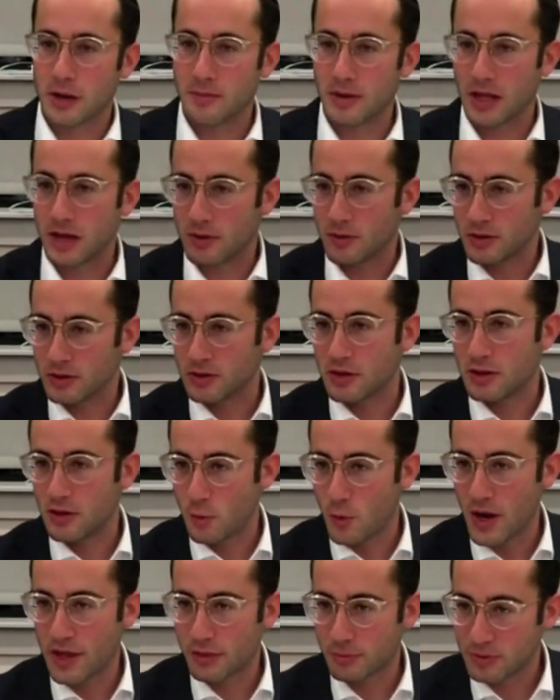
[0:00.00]
And be like, what, did you
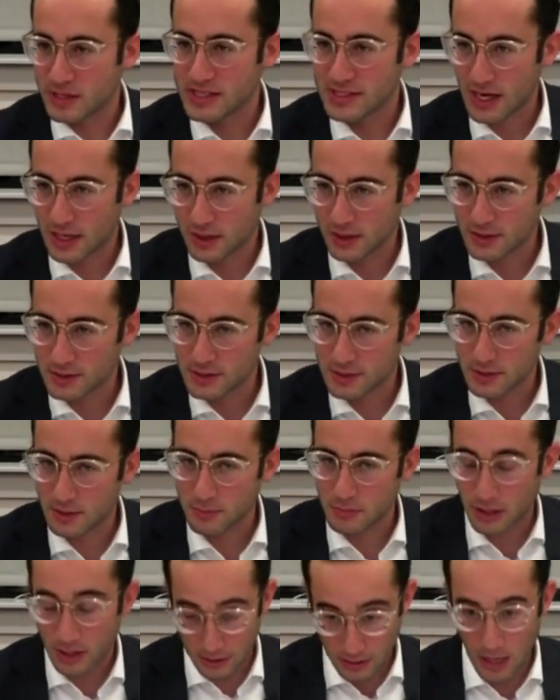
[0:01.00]
wait 3 seconds?
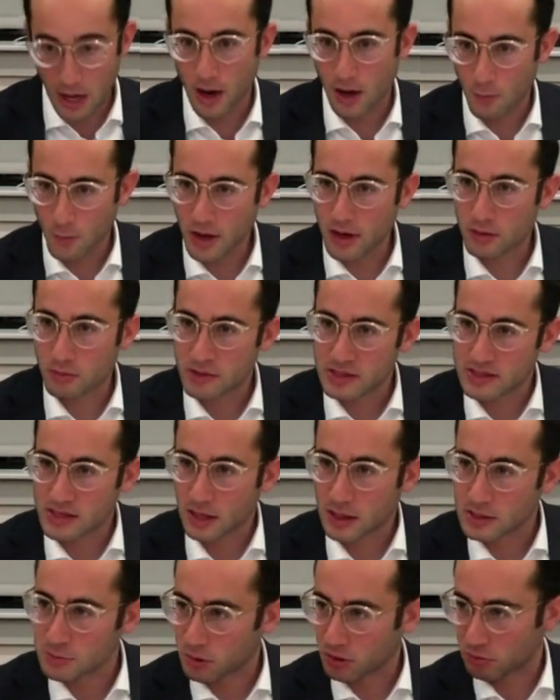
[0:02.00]
And be like, yeah, I waited 3
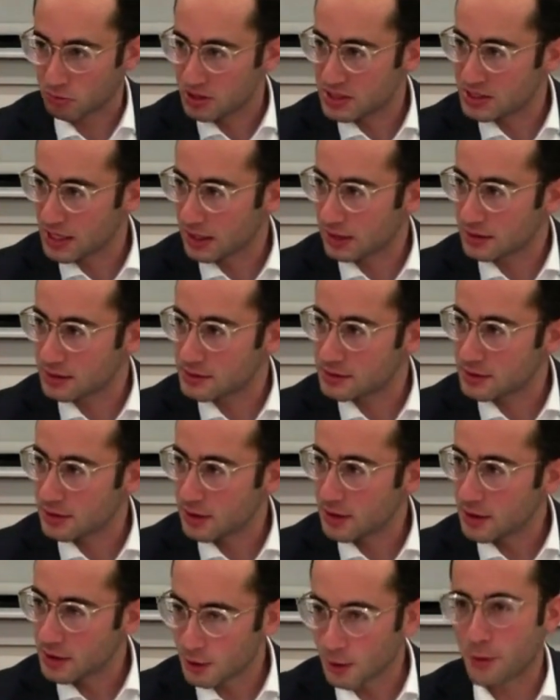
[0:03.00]
seconds, but 3 seconds.
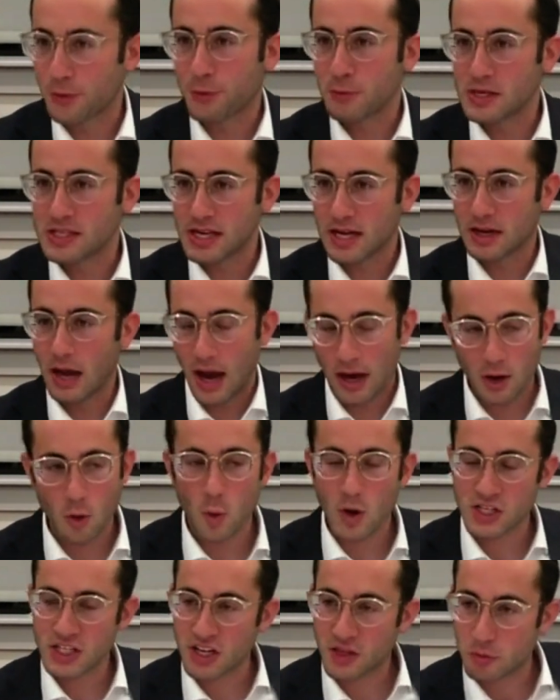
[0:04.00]
No, 3 seconds. I could
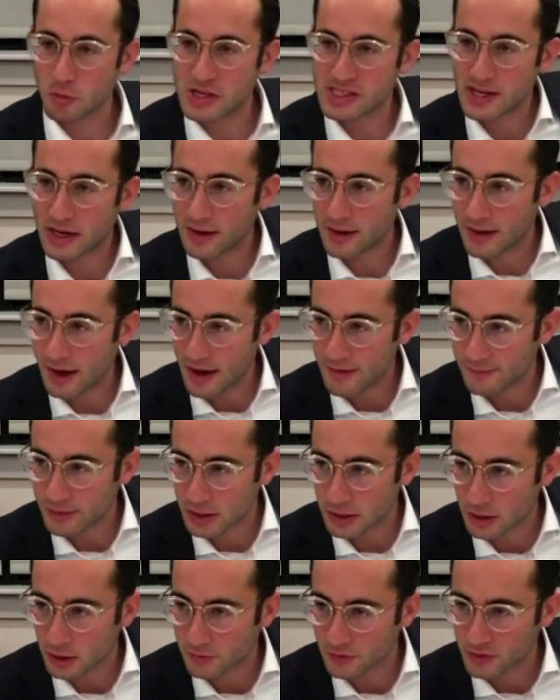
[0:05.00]
watch a 3-second cat
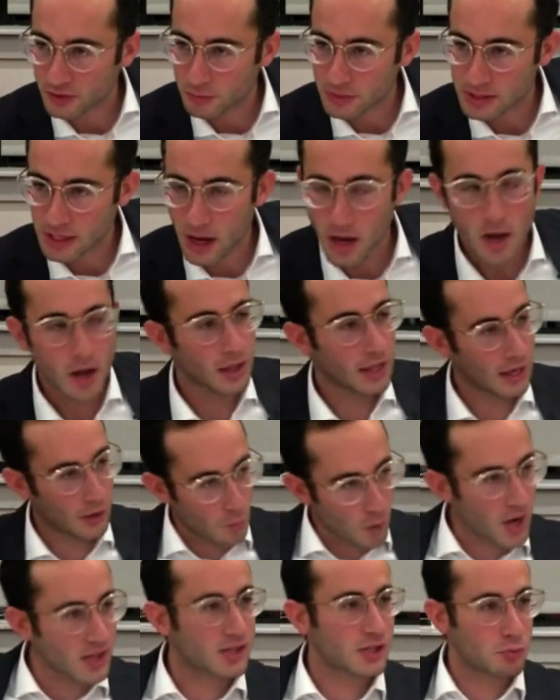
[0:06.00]
video for 3 seconds. Like
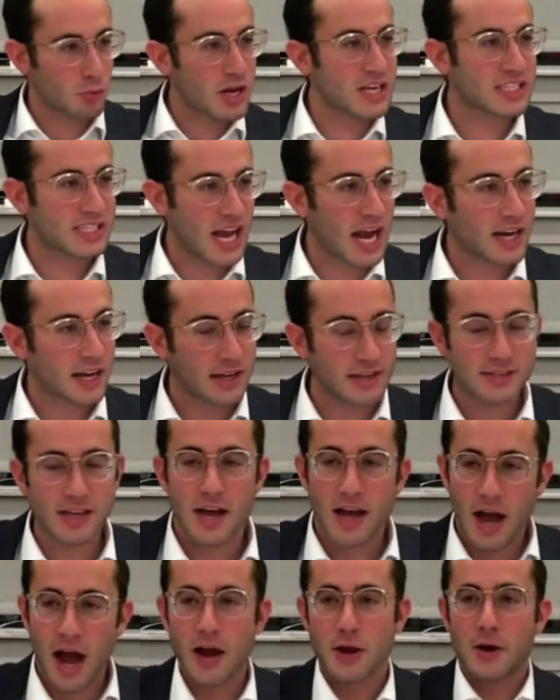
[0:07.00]
what? 3 seconds?
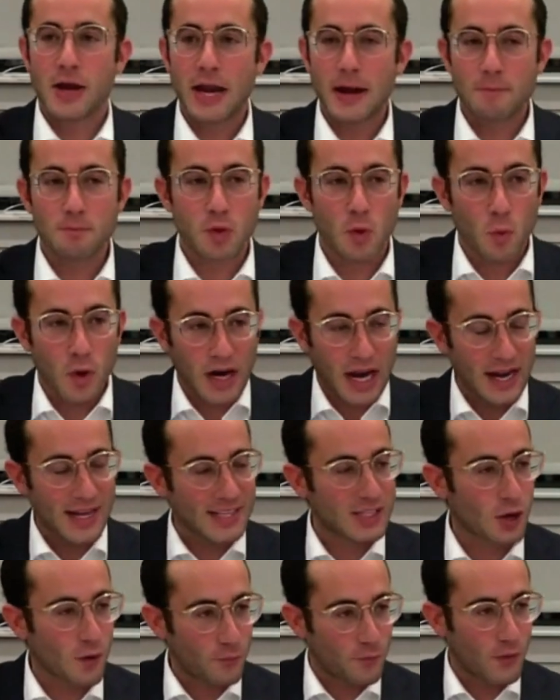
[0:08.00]
Are you kidding? We're
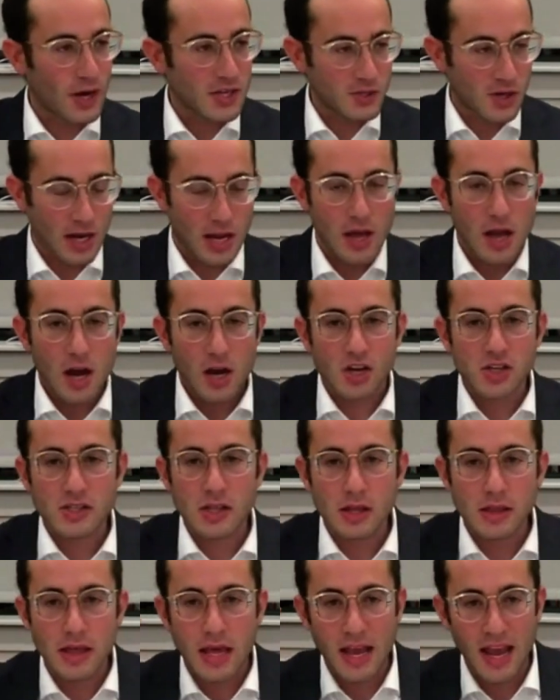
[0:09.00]
getting so frustrated because
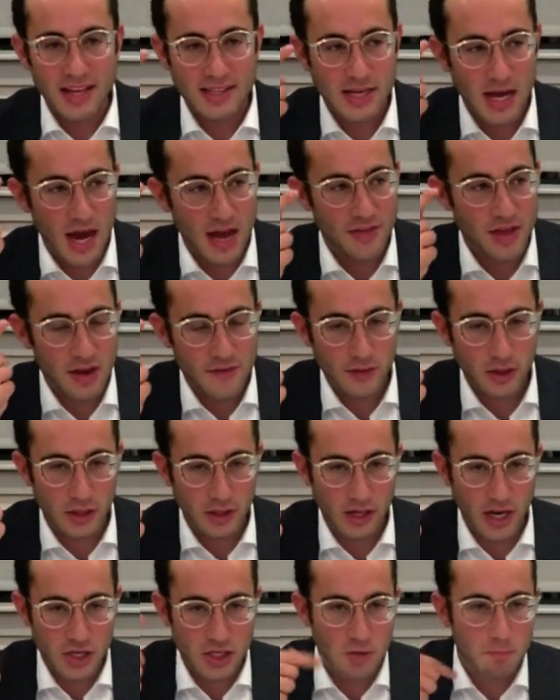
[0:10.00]
the Yetzer Hara, the evil
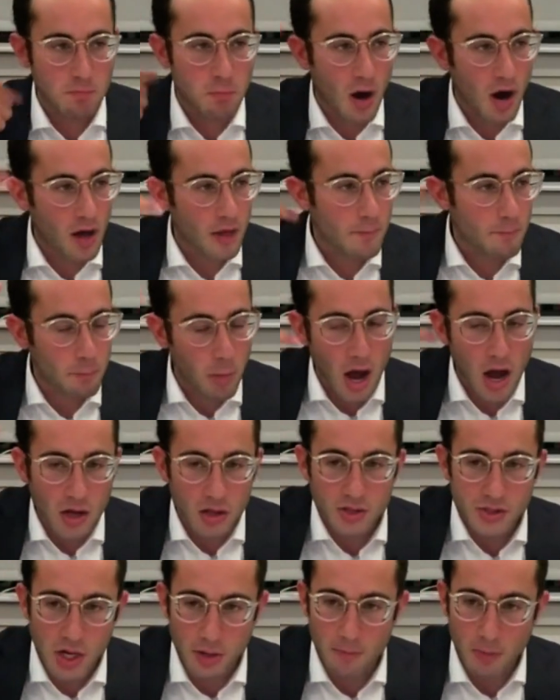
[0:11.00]
inclination,
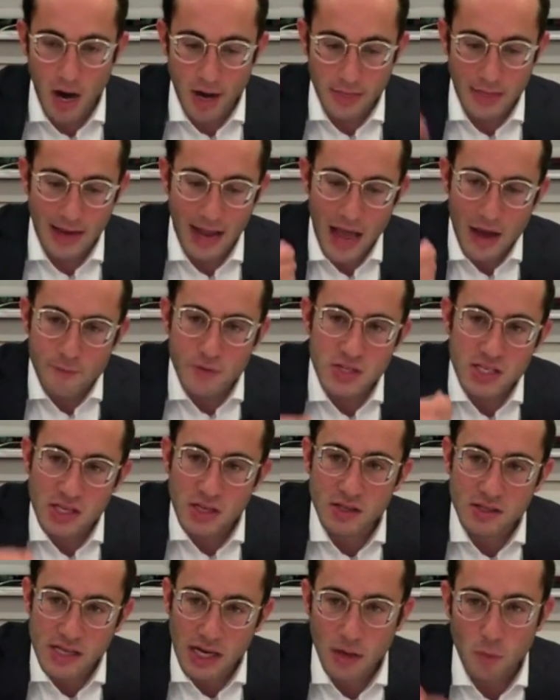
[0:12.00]
boggles our mind that every
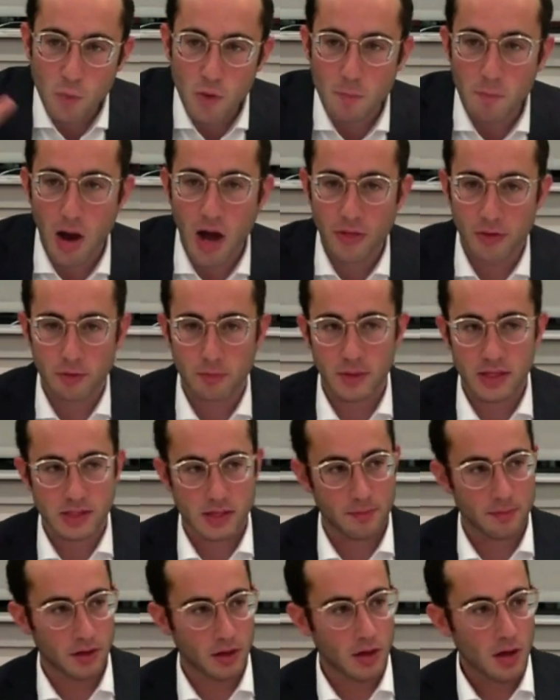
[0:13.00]
single second we're bothered by
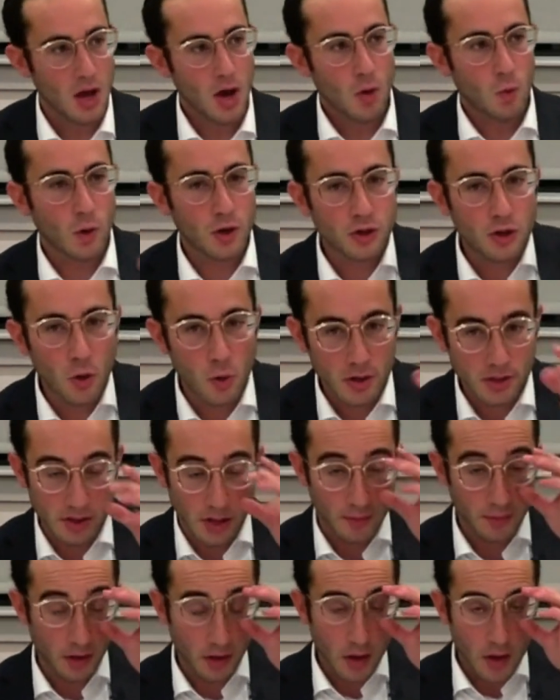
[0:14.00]
something. We're doing
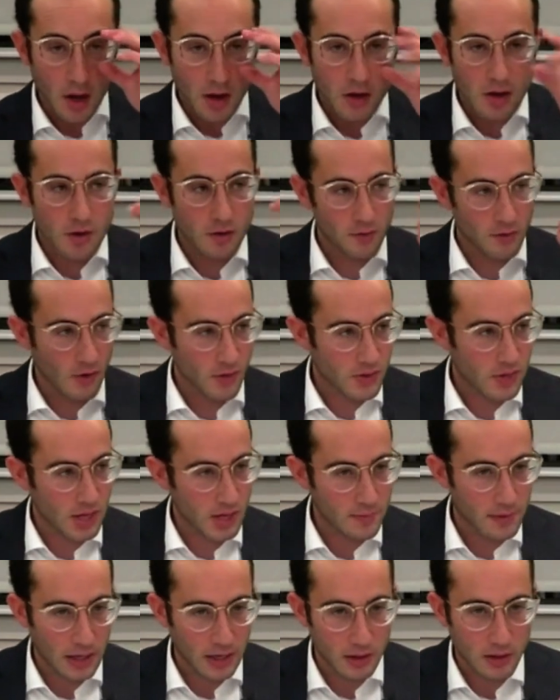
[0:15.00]
something. You ever
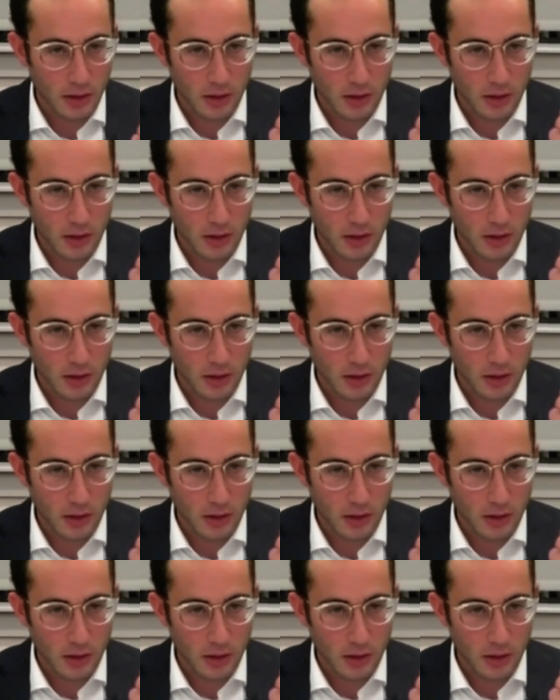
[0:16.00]
think about it?